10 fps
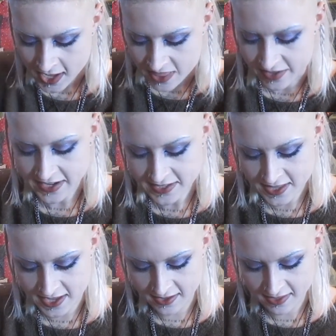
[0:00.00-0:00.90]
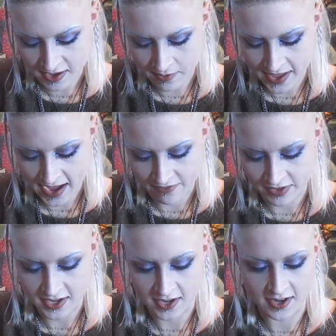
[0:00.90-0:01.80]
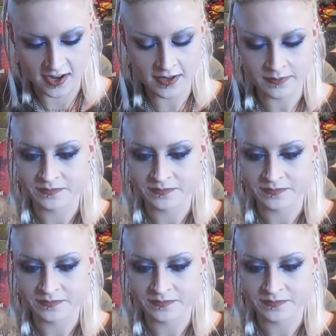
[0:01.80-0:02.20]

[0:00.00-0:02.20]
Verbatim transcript: The next thing that we have in here,